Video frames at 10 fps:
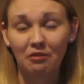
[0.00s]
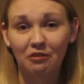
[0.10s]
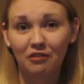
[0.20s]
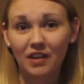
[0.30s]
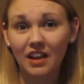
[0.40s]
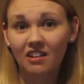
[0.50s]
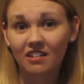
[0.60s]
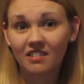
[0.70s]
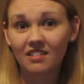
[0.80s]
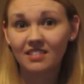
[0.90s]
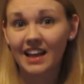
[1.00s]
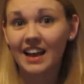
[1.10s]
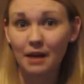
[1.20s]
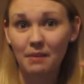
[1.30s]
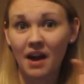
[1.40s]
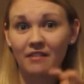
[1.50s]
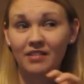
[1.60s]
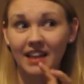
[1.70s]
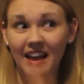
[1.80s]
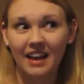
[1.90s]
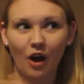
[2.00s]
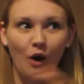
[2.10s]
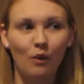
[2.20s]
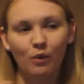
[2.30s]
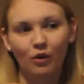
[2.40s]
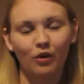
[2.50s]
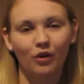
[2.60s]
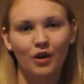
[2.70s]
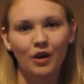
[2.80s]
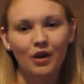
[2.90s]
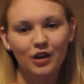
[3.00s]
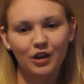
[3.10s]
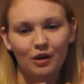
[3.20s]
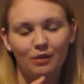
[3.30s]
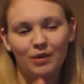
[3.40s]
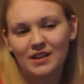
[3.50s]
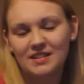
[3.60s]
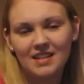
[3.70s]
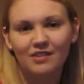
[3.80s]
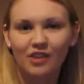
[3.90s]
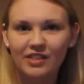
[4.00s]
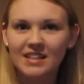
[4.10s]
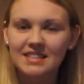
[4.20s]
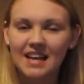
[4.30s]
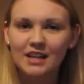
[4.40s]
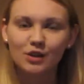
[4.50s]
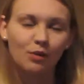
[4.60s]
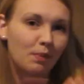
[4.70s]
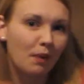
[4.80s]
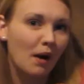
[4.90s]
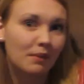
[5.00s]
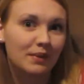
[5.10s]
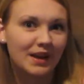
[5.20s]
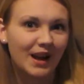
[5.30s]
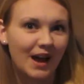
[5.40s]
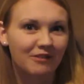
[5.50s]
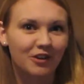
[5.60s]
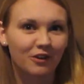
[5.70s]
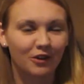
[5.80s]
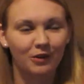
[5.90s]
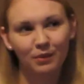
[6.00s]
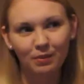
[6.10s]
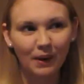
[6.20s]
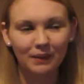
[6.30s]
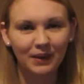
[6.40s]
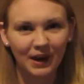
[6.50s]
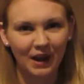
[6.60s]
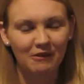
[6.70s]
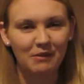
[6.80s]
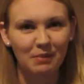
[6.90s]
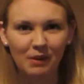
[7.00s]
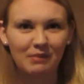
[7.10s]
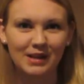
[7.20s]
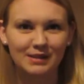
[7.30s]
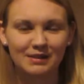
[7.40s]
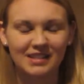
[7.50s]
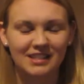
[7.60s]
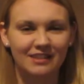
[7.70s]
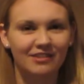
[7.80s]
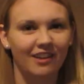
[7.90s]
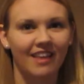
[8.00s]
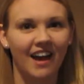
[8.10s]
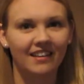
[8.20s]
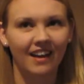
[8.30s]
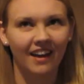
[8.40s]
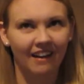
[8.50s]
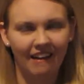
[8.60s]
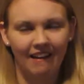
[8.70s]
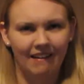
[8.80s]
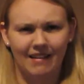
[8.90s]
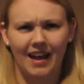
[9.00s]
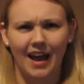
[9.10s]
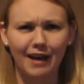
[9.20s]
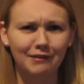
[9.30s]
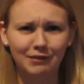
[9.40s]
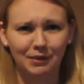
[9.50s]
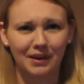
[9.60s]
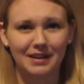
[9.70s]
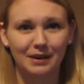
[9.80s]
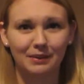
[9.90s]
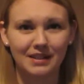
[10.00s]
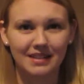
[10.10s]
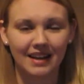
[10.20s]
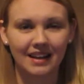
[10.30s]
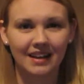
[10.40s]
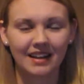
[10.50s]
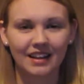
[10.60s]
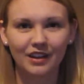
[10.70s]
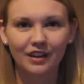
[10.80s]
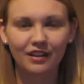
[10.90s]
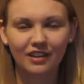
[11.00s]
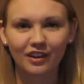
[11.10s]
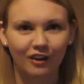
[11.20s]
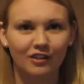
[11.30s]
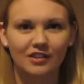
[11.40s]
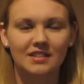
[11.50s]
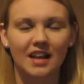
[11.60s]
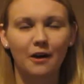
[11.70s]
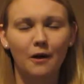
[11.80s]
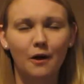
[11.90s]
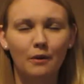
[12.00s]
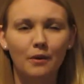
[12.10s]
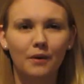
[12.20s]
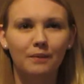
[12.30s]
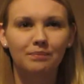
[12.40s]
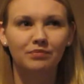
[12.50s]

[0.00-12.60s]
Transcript: feel like I'm having, like, oh, well, you know, we conceived on this day, so we're probably going to have a girl or we're probably going to have a boy because we conceived on that day. I have no idea what day. You know, and the doctor is like, oh, well,